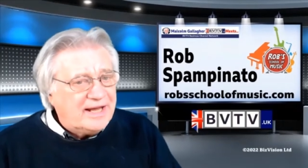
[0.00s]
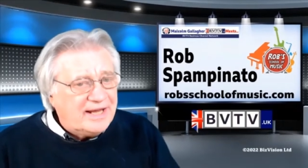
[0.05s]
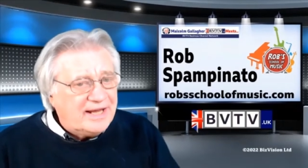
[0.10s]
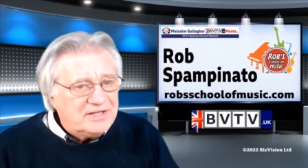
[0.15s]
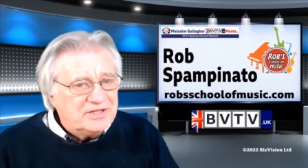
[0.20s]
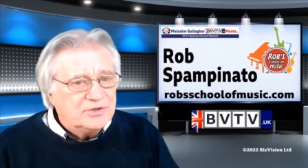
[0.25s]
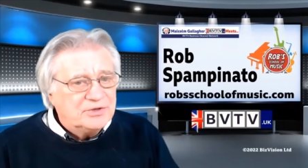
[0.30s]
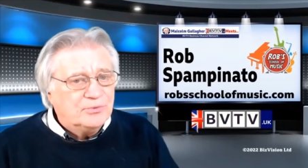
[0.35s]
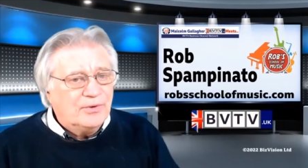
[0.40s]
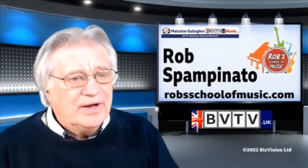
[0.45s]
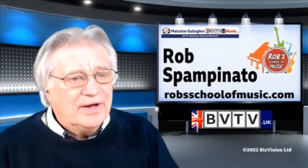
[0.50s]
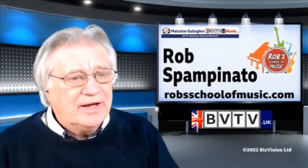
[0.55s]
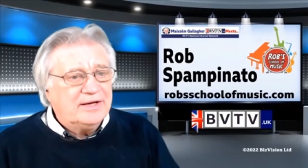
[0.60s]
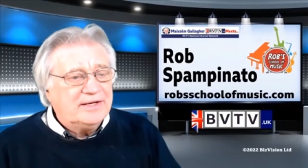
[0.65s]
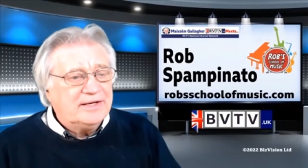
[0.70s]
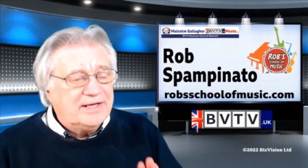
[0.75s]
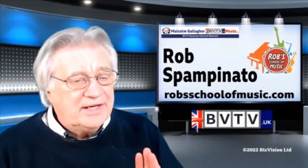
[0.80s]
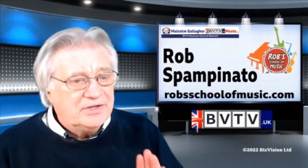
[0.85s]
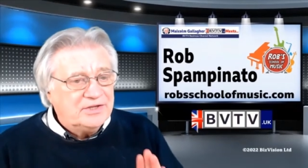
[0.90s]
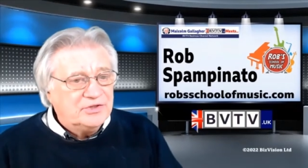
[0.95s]

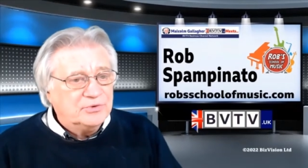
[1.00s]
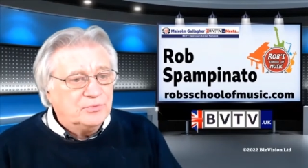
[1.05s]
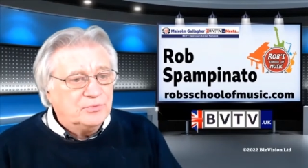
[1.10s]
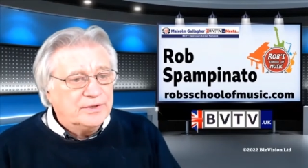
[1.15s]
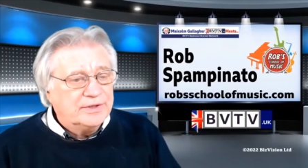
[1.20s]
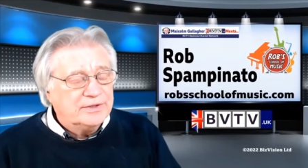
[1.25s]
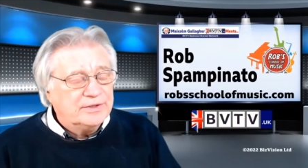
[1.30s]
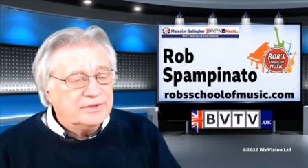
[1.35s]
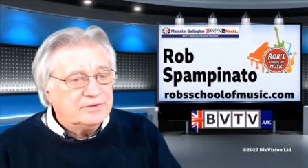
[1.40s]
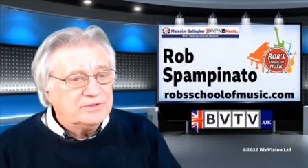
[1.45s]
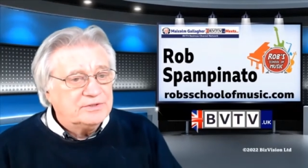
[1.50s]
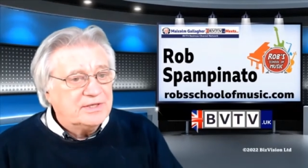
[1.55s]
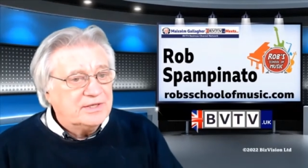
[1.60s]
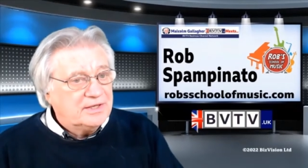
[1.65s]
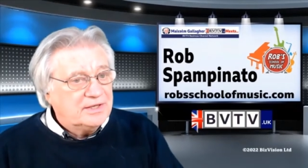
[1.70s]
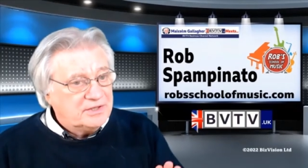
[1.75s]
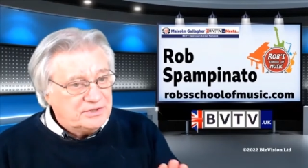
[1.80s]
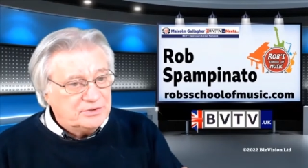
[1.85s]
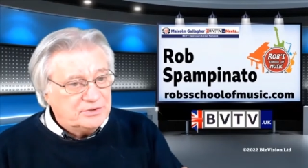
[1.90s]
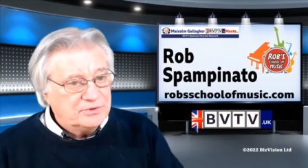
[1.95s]
anywhere in the world
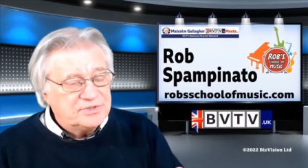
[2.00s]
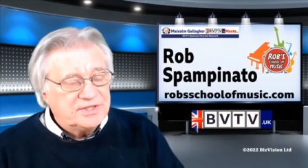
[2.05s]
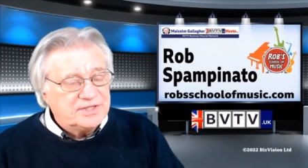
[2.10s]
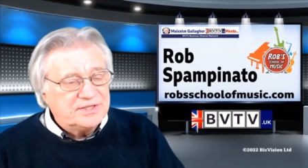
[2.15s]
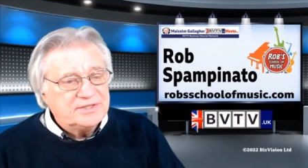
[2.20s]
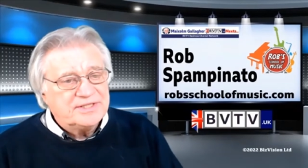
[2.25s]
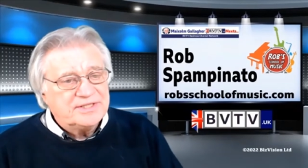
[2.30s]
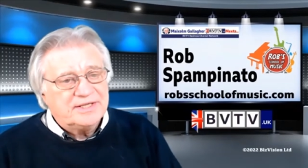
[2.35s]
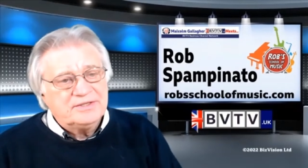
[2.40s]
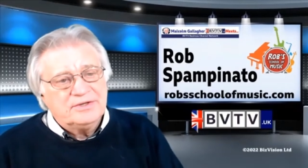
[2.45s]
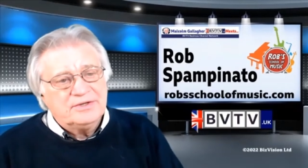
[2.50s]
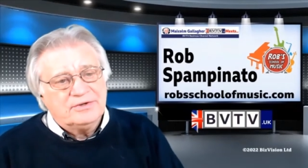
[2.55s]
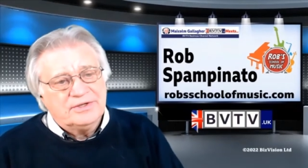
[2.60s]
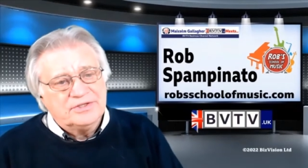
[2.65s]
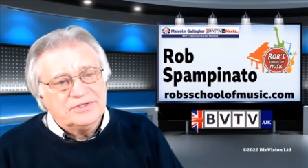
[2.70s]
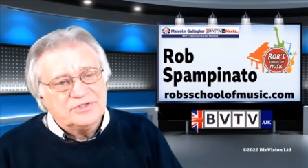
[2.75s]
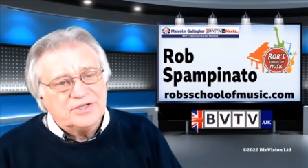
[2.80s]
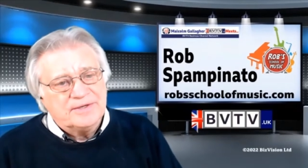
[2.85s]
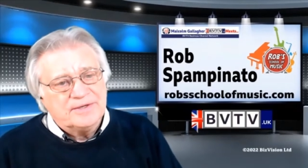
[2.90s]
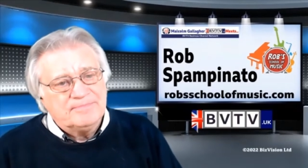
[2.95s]
using
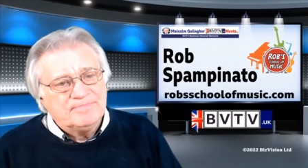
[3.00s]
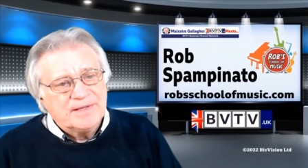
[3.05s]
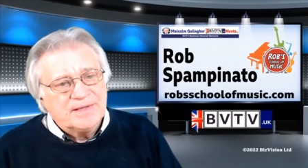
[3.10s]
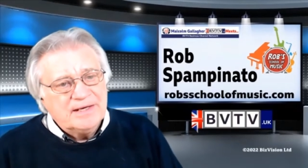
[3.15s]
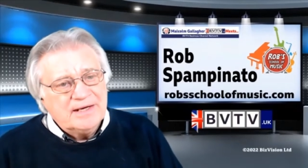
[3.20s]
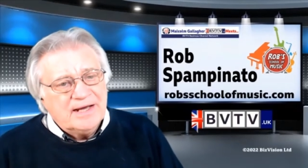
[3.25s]
technology.